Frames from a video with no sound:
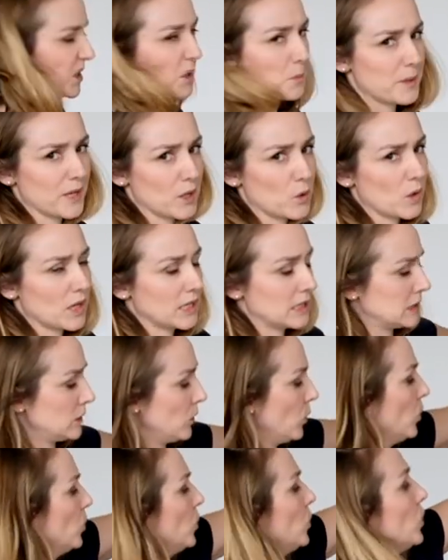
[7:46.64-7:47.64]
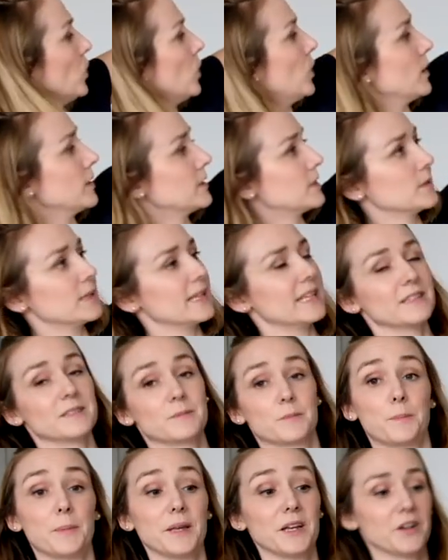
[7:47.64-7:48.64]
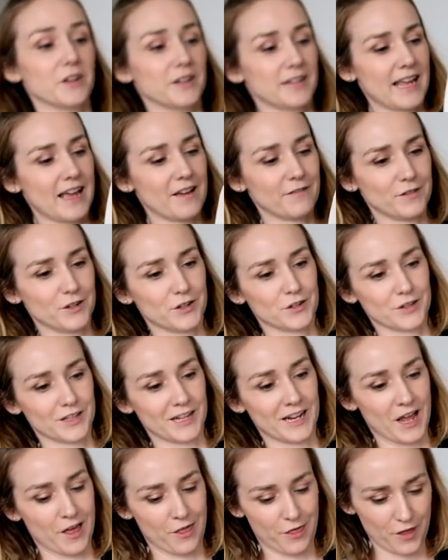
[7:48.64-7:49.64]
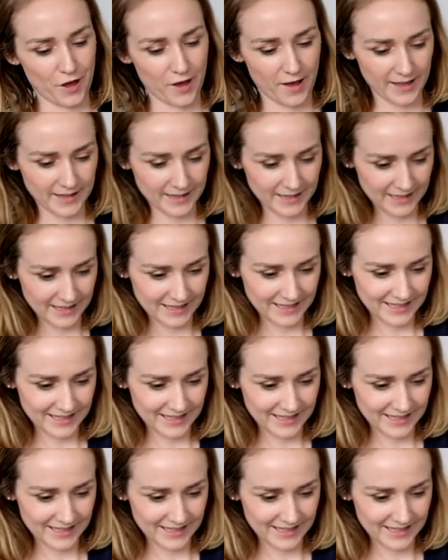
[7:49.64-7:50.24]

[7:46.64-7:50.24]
with the big one. Ooh, it's bigger and heavier than I thought.